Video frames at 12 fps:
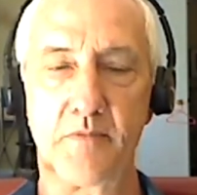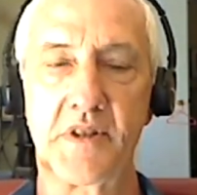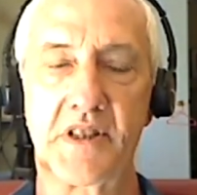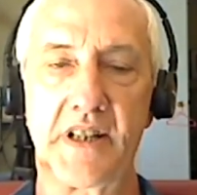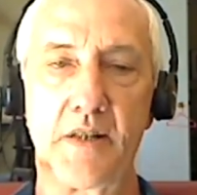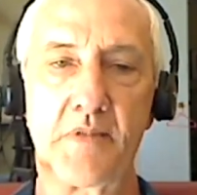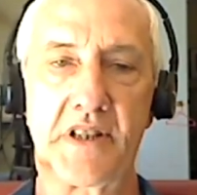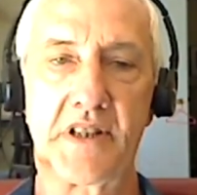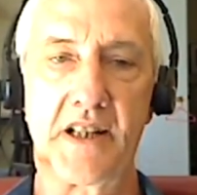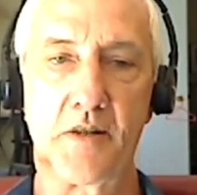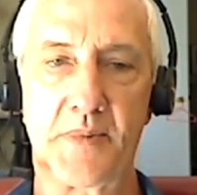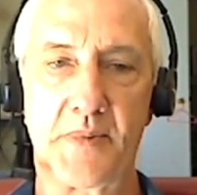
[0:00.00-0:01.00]
seems
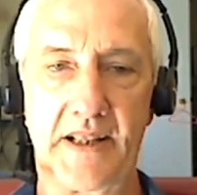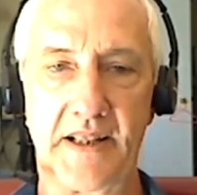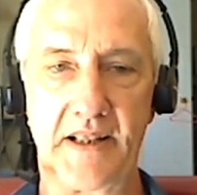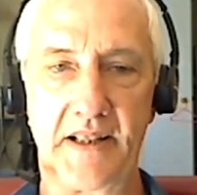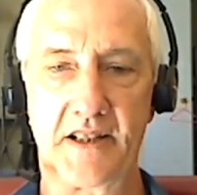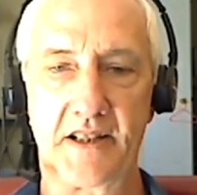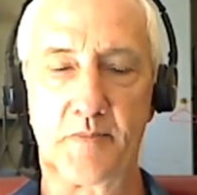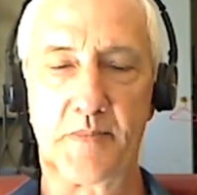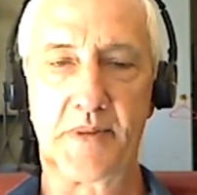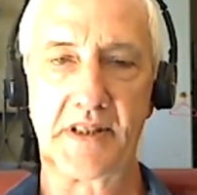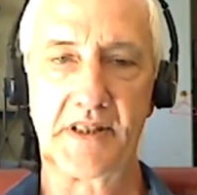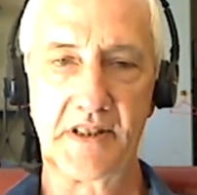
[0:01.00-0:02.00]
to imply that the
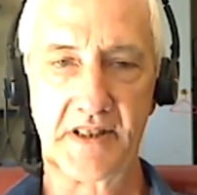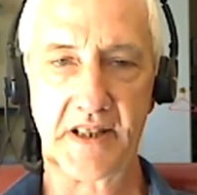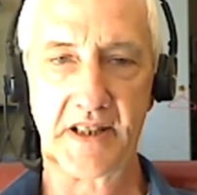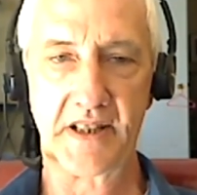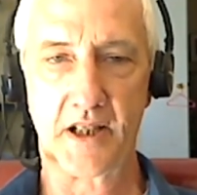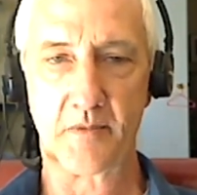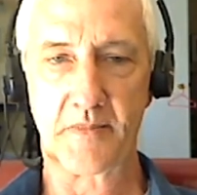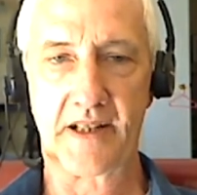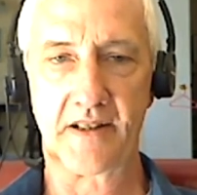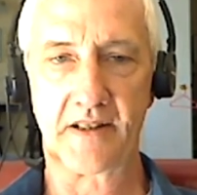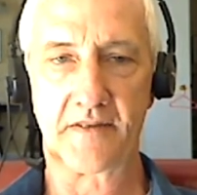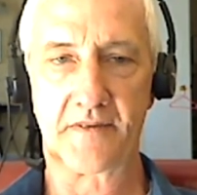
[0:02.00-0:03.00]
person sitting up
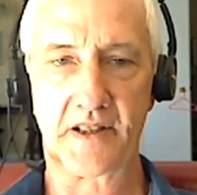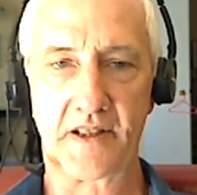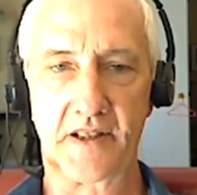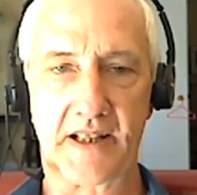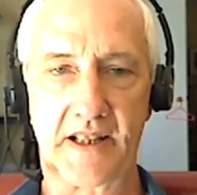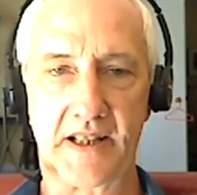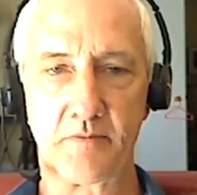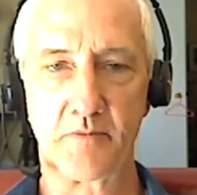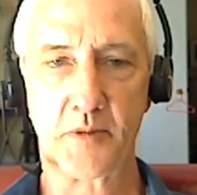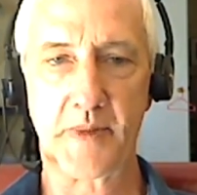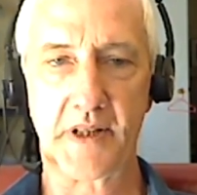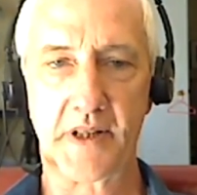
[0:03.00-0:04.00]
there at the front has some
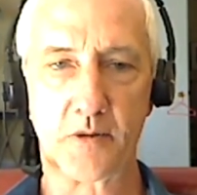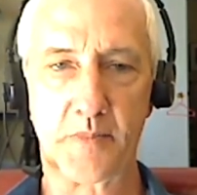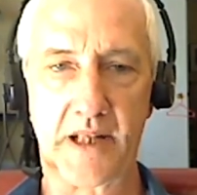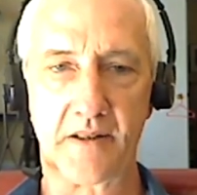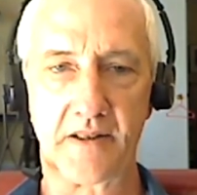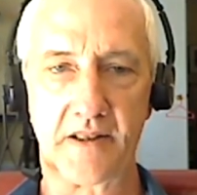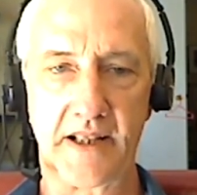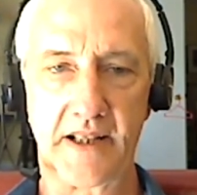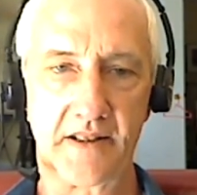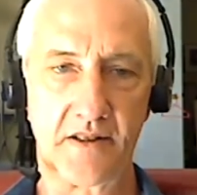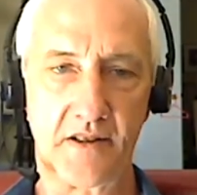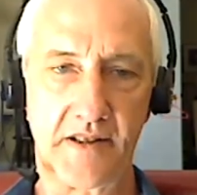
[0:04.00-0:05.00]
special power that they
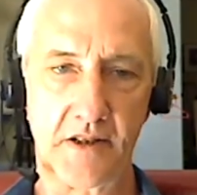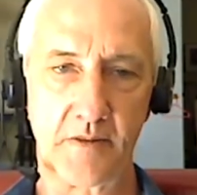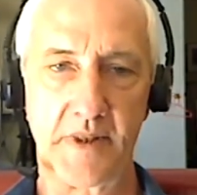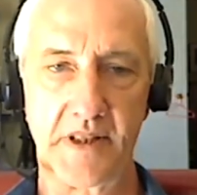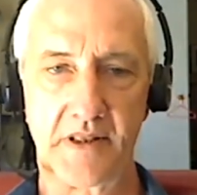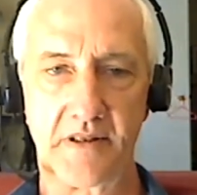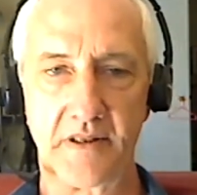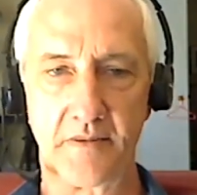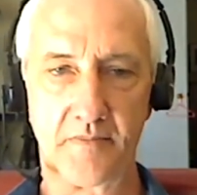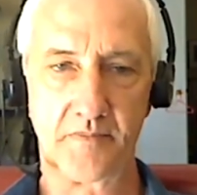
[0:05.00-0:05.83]
can transmit to you.